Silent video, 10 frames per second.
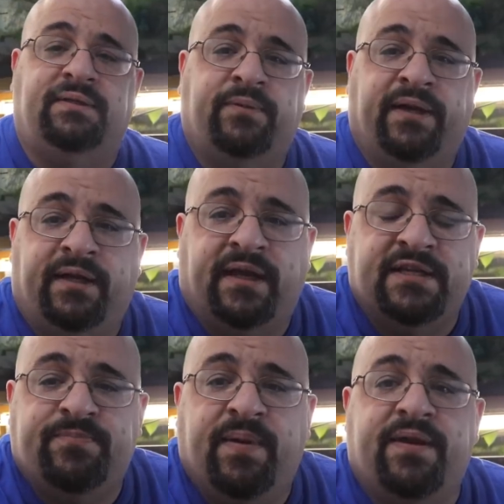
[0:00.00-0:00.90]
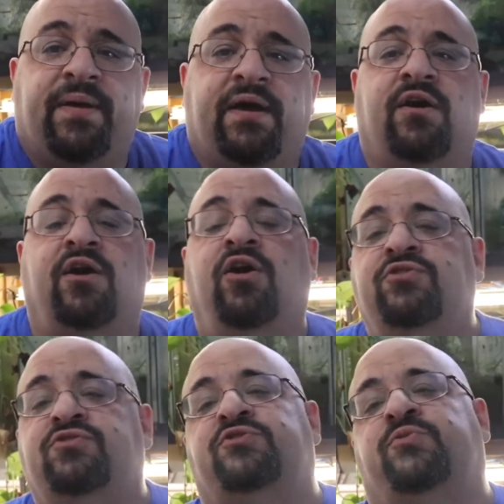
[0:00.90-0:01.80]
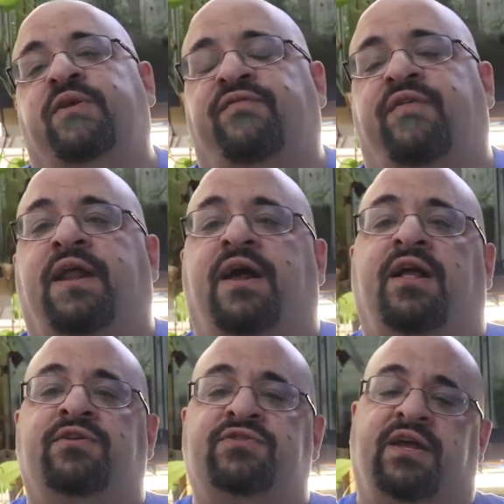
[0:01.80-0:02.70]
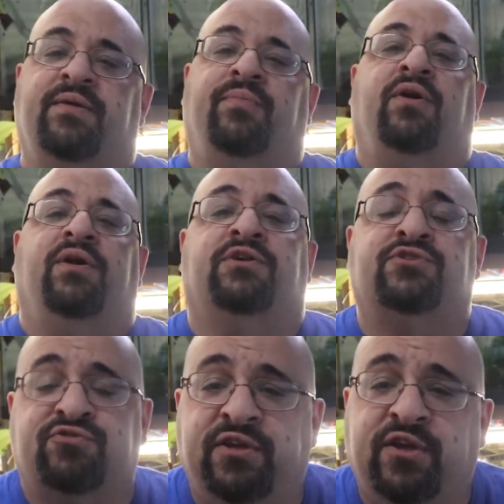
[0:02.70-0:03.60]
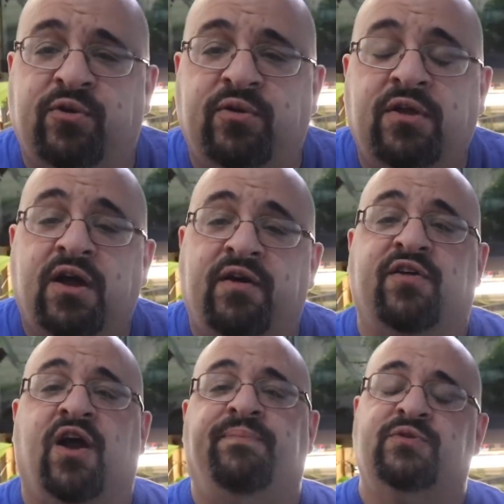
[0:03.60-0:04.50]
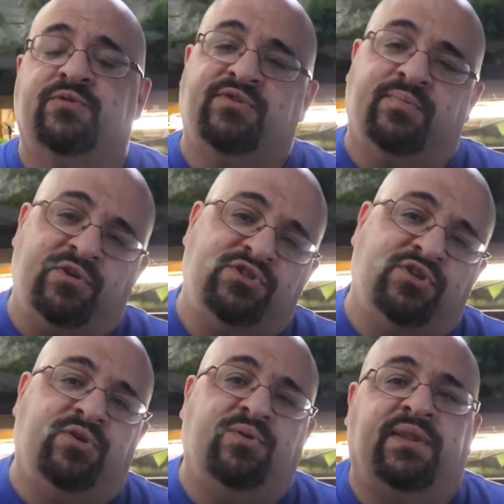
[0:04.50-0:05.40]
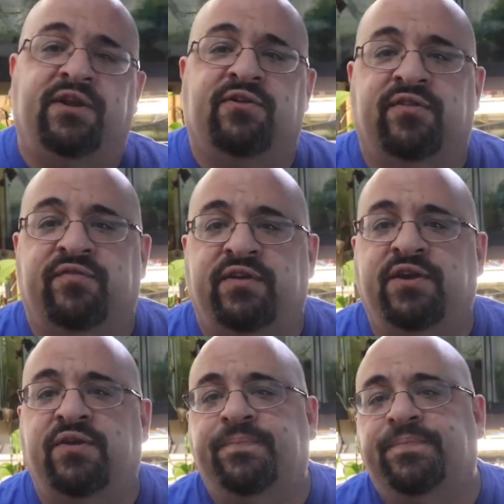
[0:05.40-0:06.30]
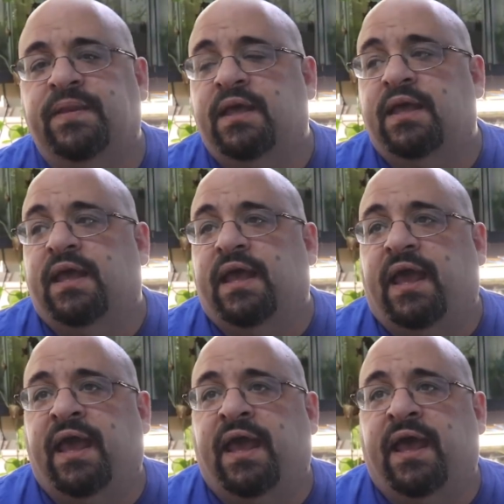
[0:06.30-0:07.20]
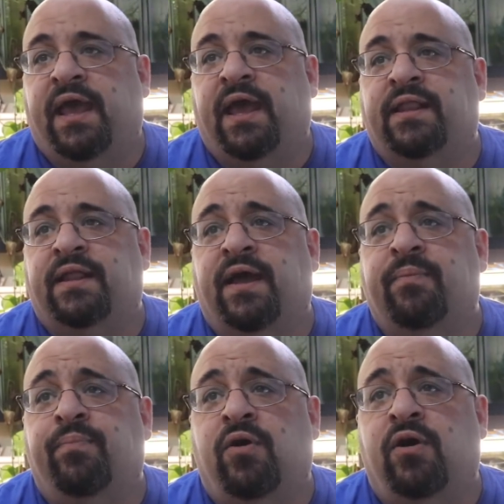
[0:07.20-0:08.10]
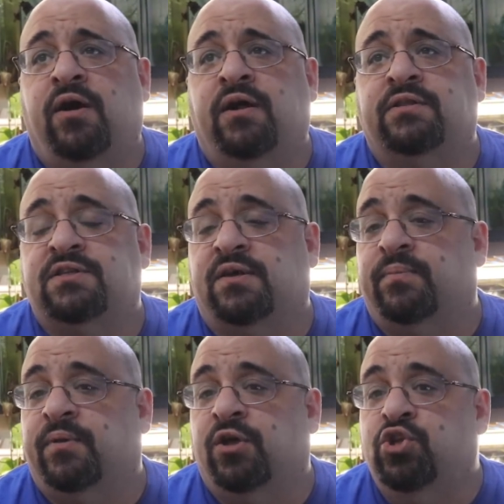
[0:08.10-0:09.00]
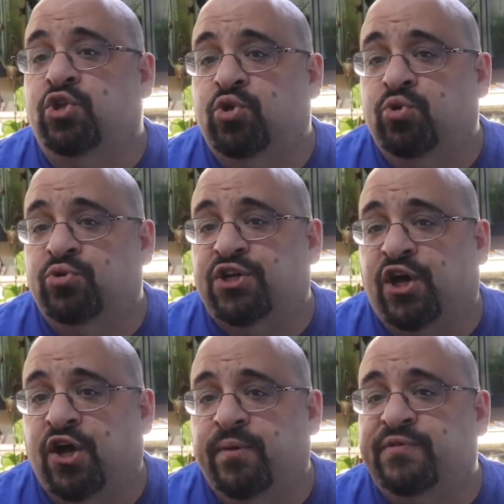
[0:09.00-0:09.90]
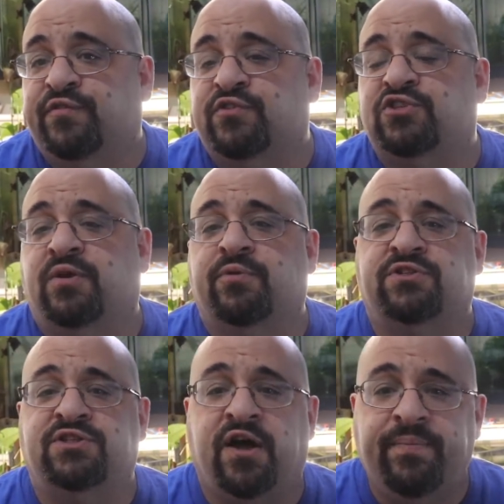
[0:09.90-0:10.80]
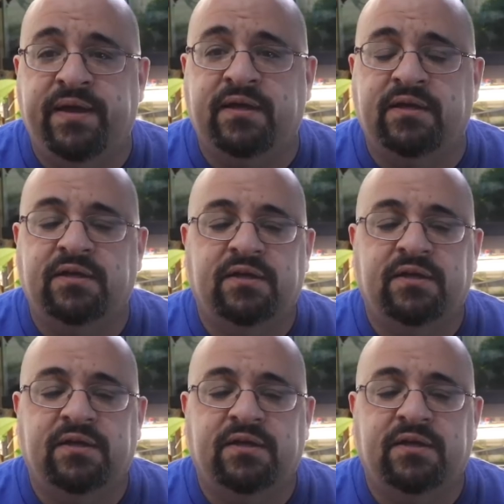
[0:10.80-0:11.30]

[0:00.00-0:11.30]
well, I spent about $125 and I bought a trio of guppies, which I'm going to show you later in the video. And I bought some new tubs for summer tubbing,